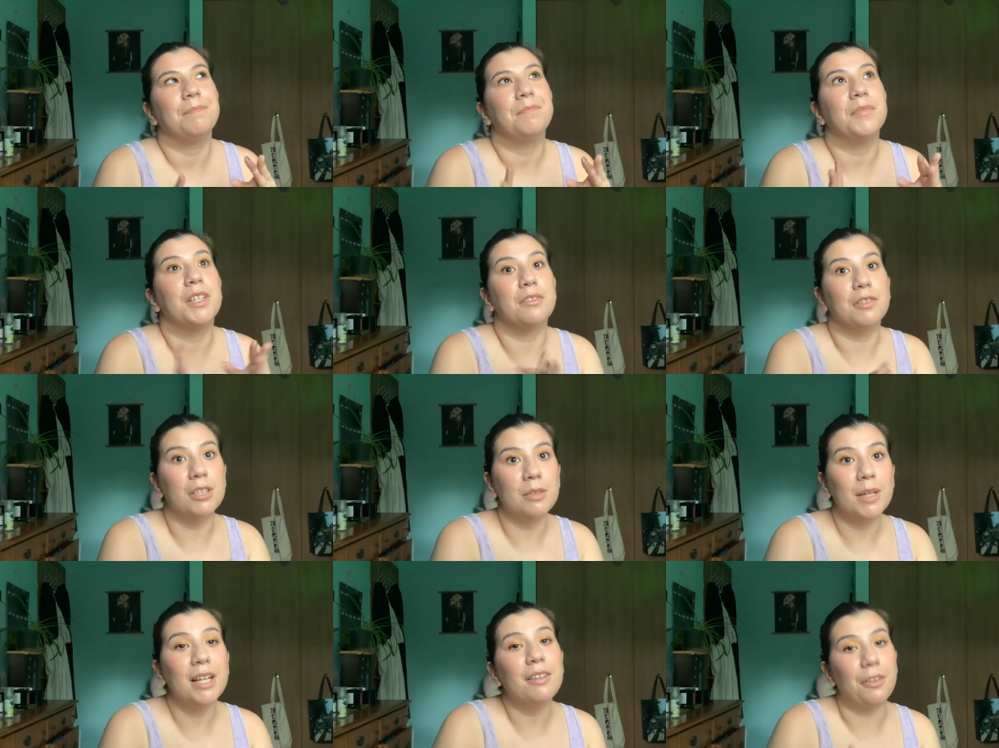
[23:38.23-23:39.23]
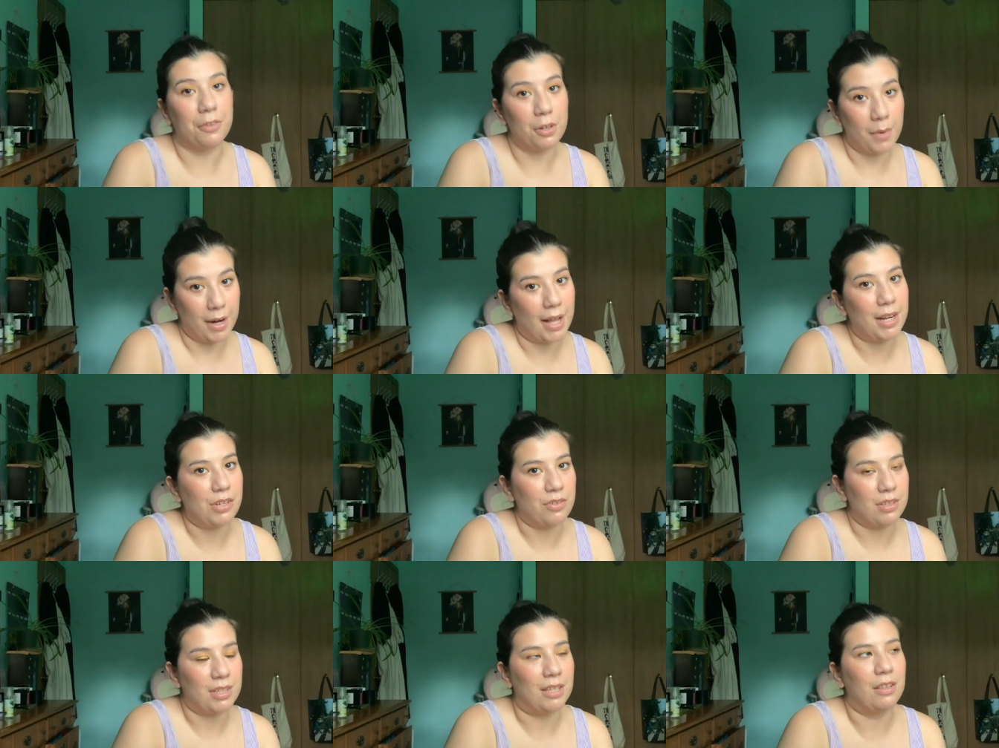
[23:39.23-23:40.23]
The third one, the third one got
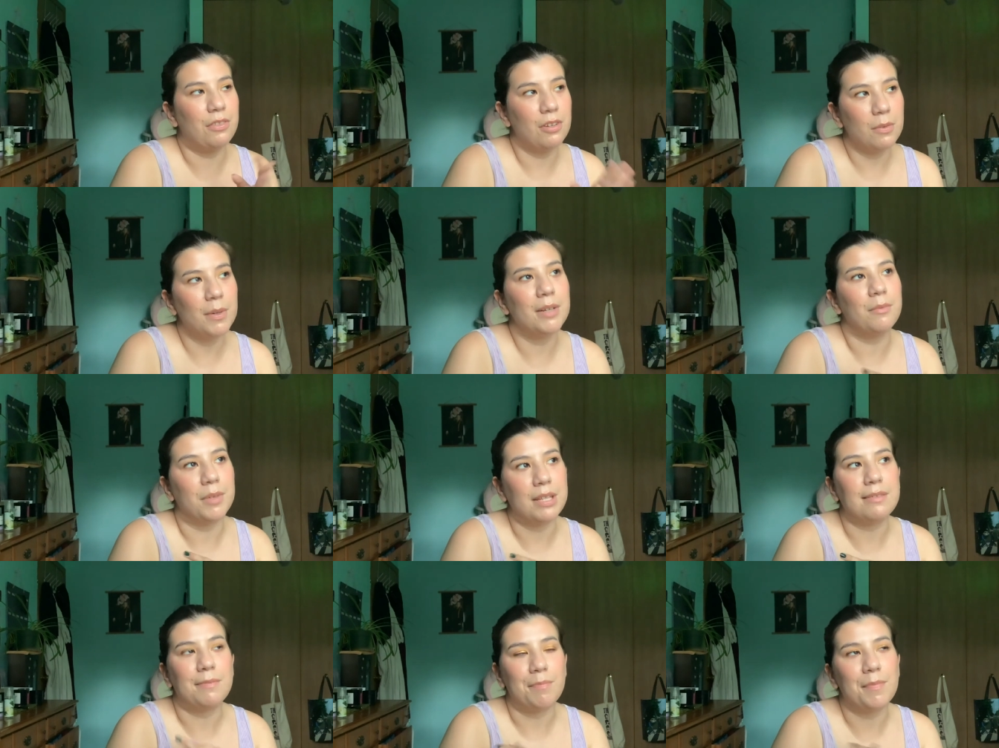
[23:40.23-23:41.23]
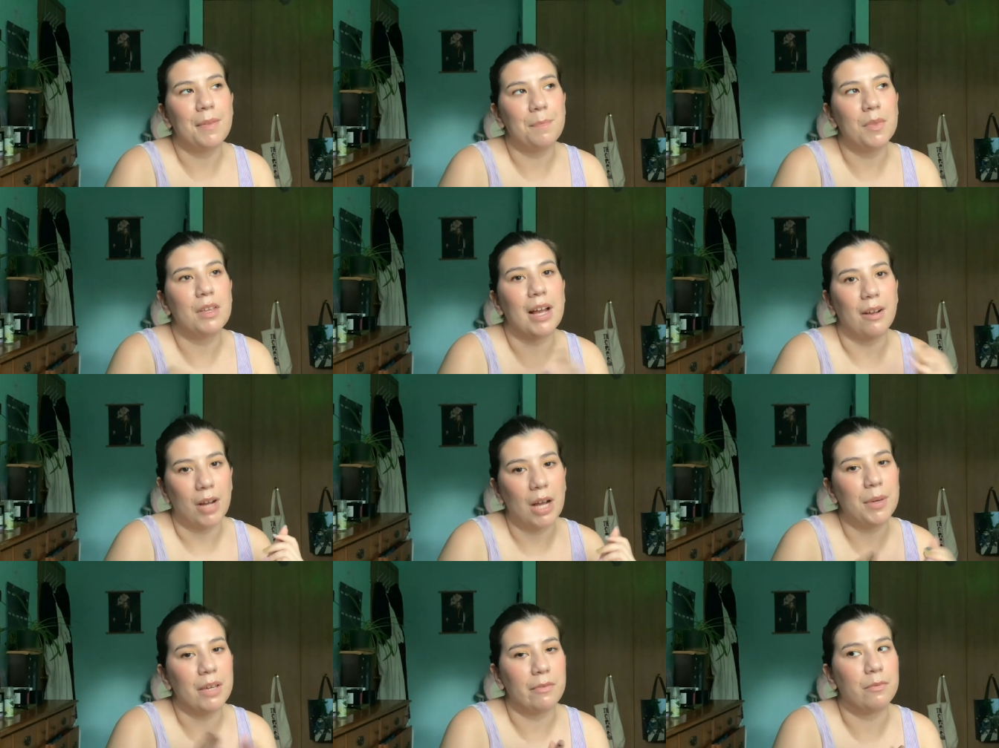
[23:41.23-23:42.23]
interesting. The third one was, I, I
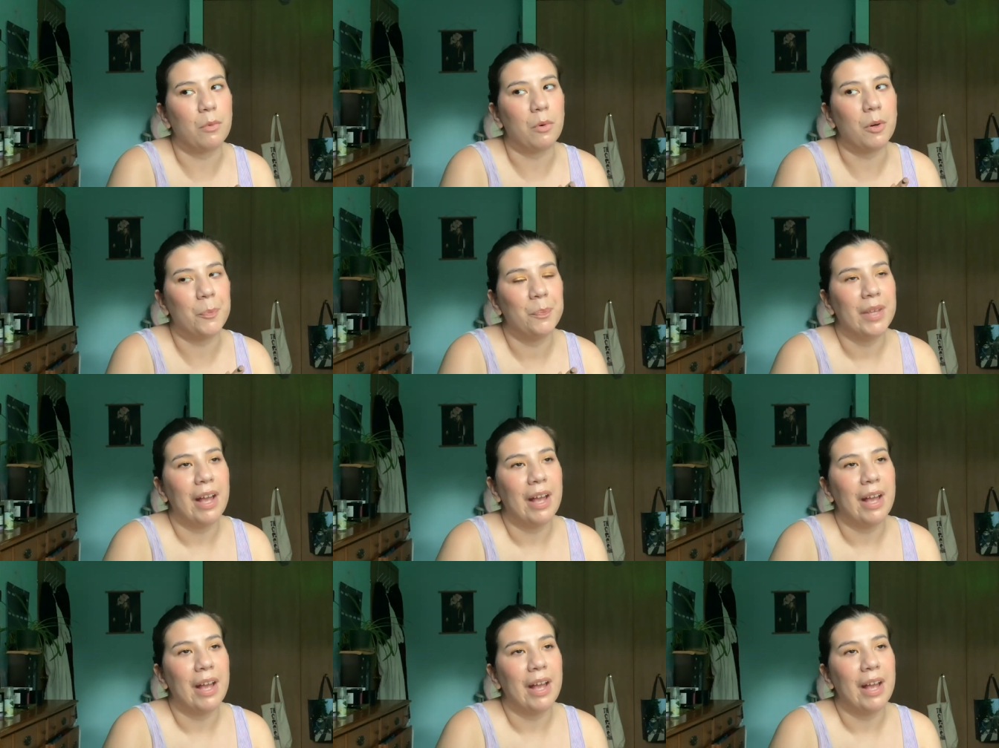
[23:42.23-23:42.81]
would give a four.